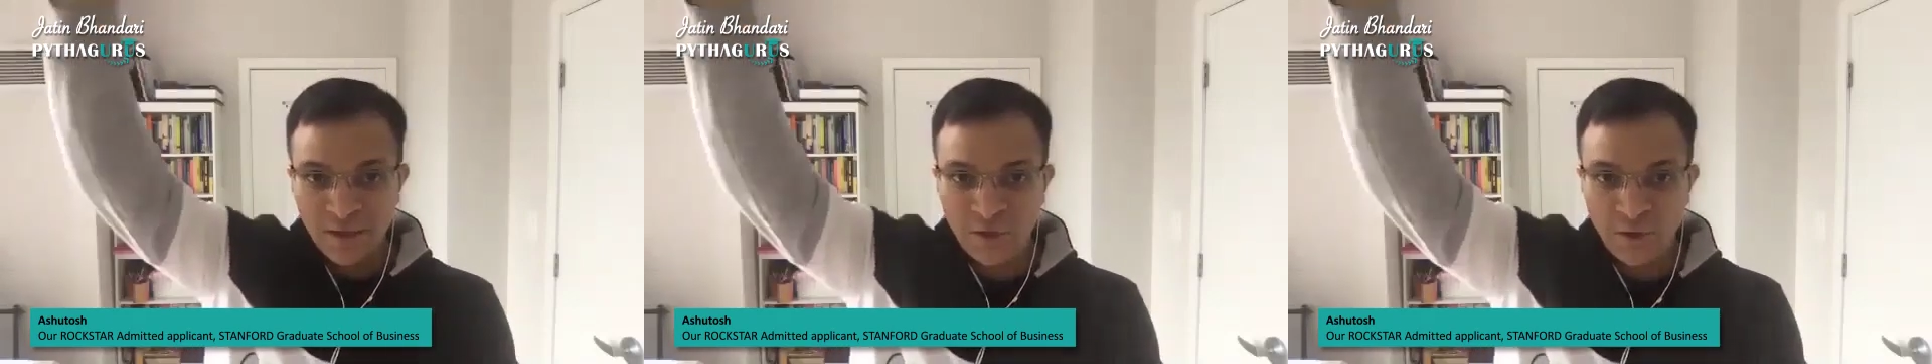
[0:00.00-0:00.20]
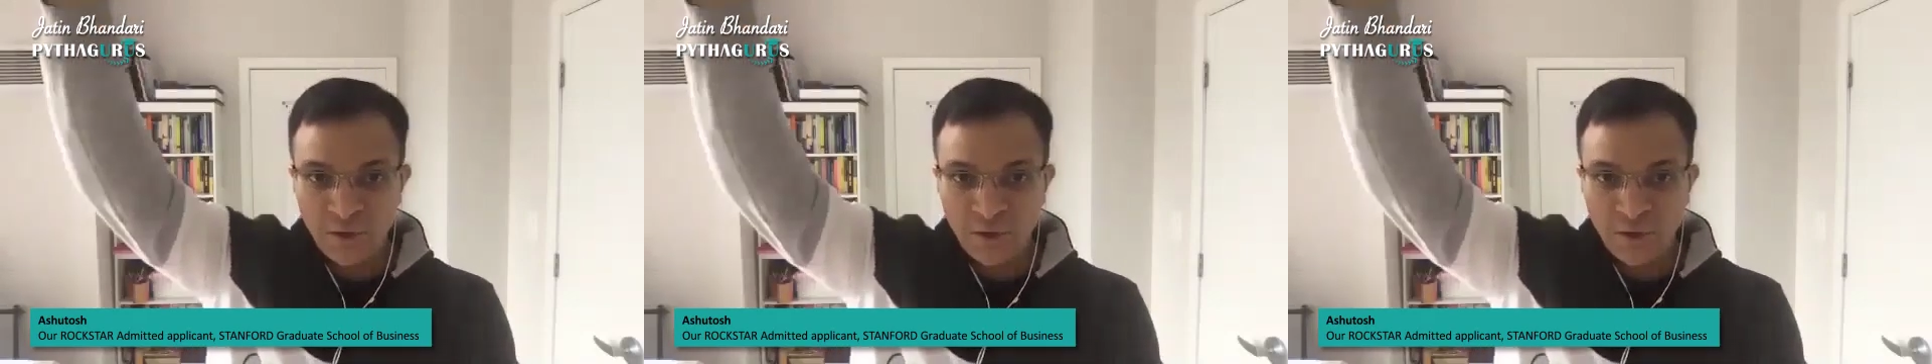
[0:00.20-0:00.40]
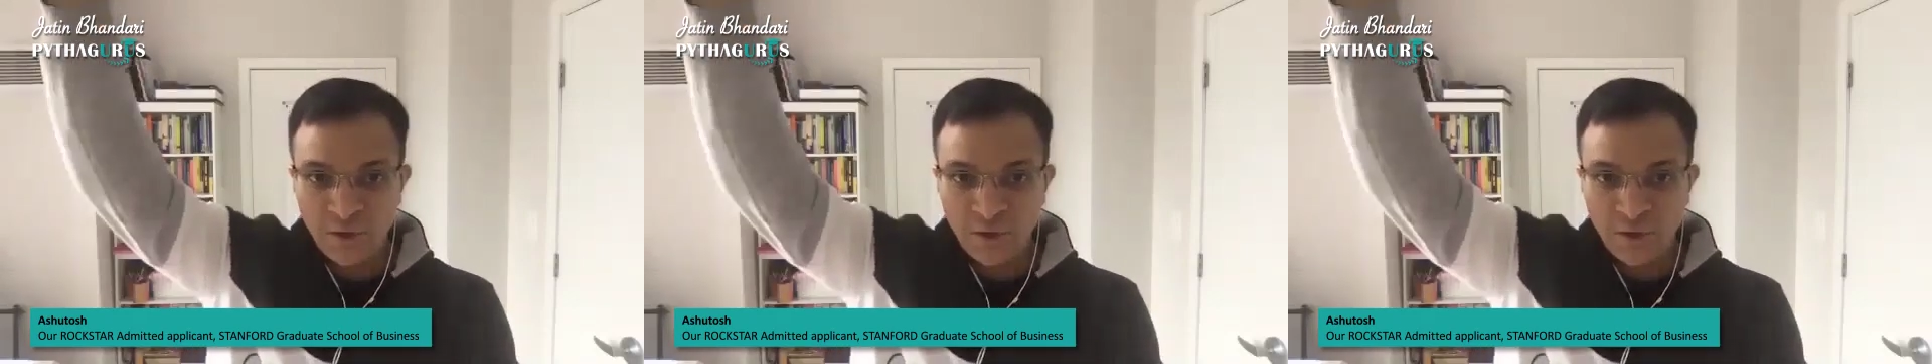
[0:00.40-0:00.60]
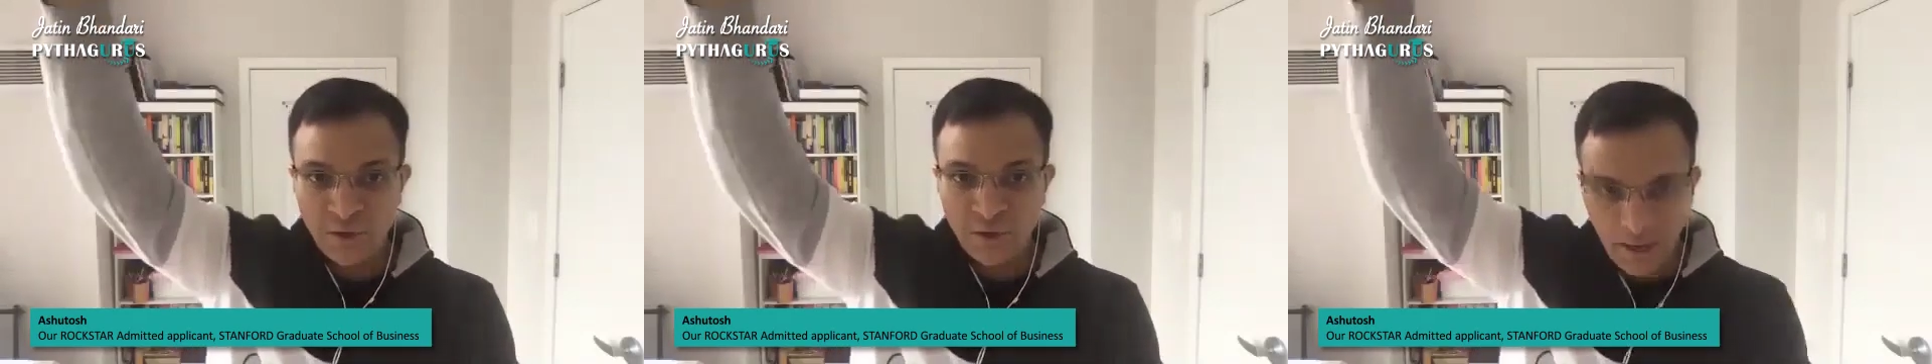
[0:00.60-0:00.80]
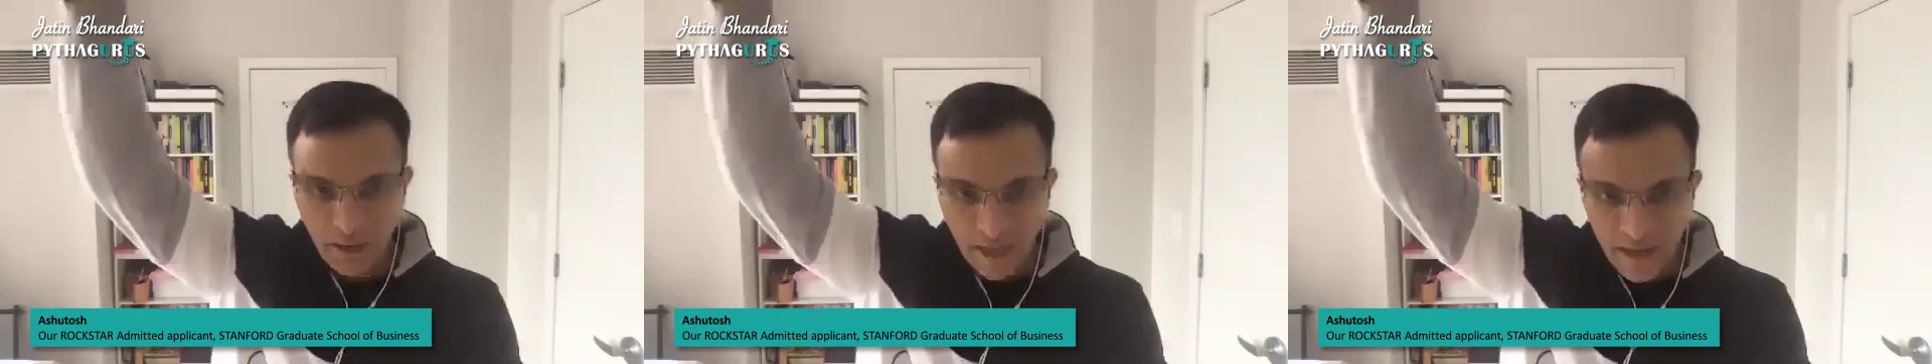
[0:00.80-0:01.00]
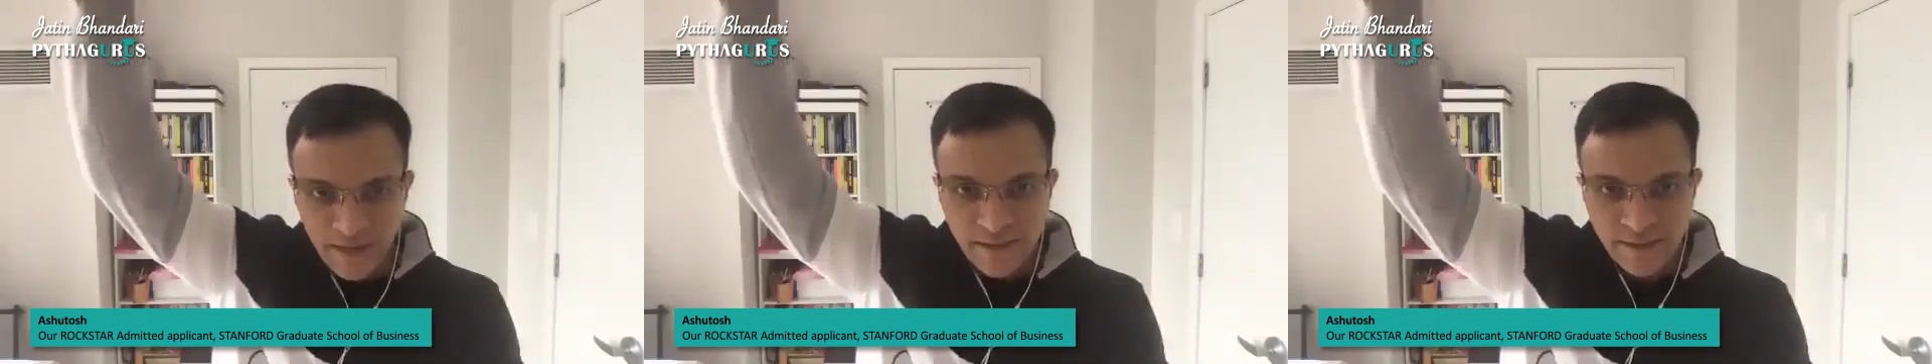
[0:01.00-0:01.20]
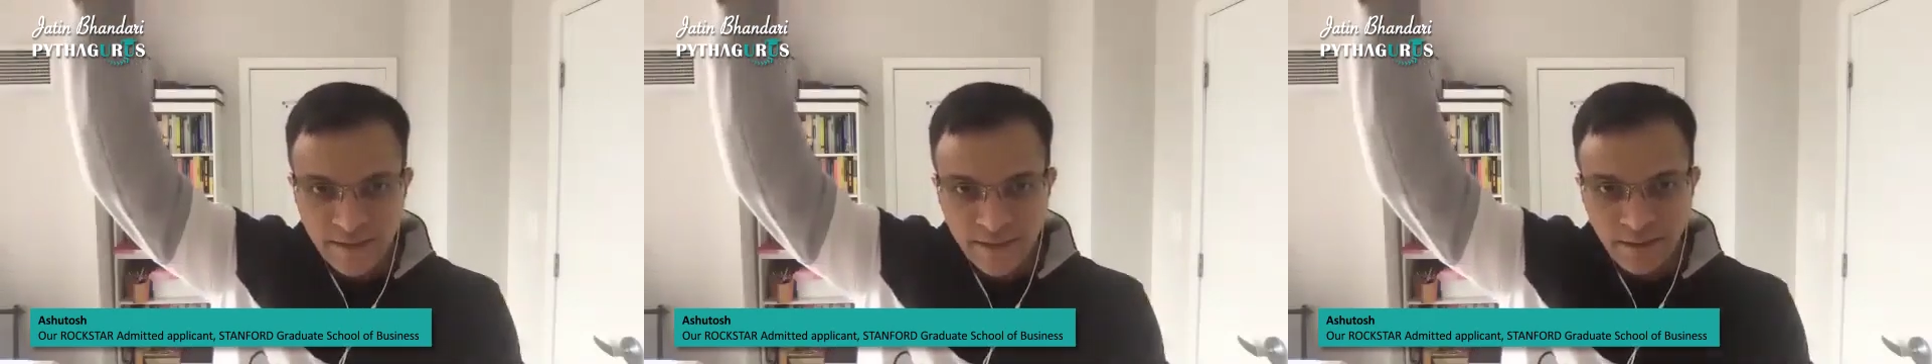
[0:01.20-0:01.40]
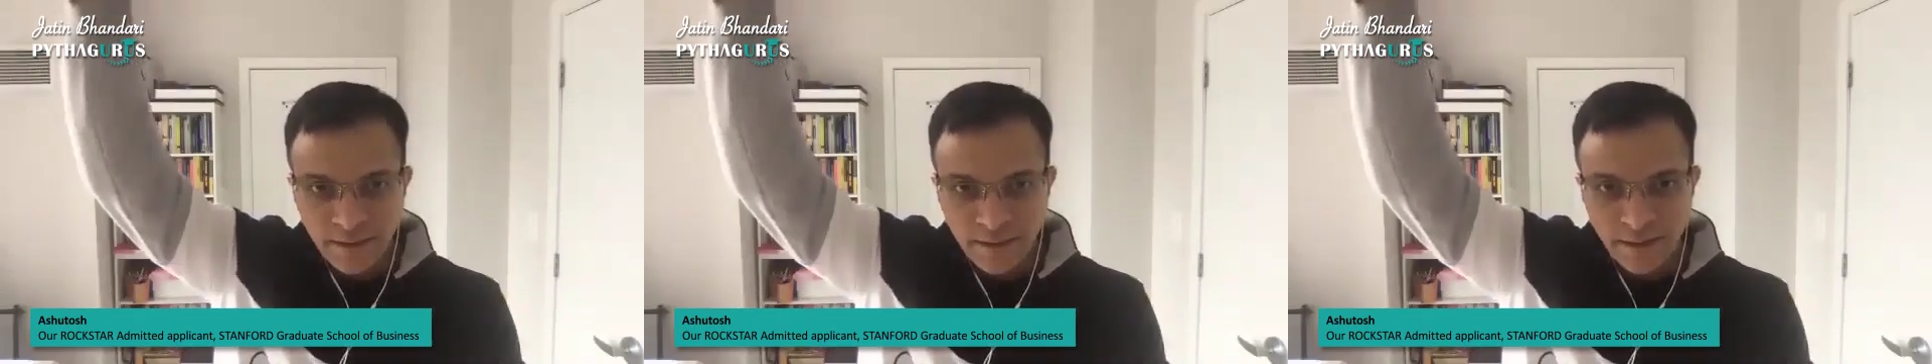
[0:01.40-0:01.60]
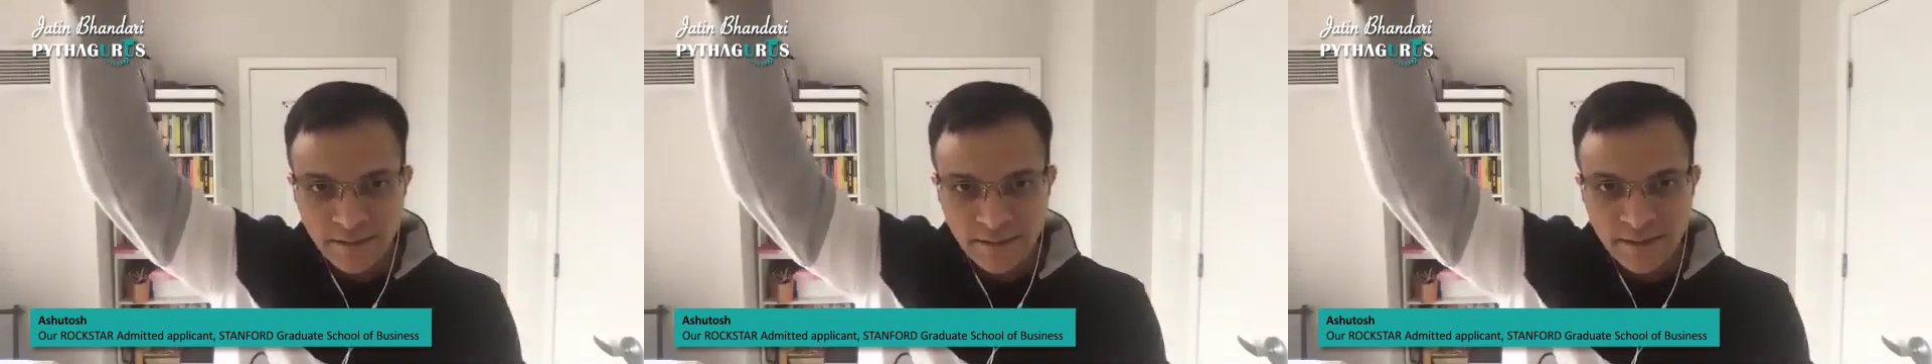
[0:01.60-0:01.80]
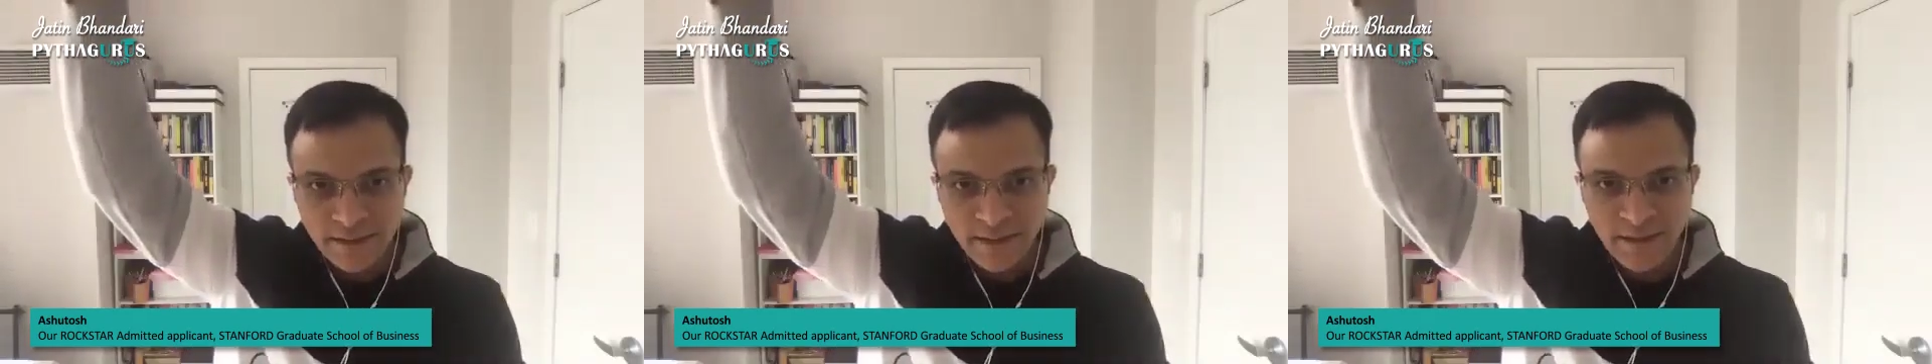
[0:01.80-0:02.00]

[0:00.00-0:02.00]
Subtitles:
here higher than us,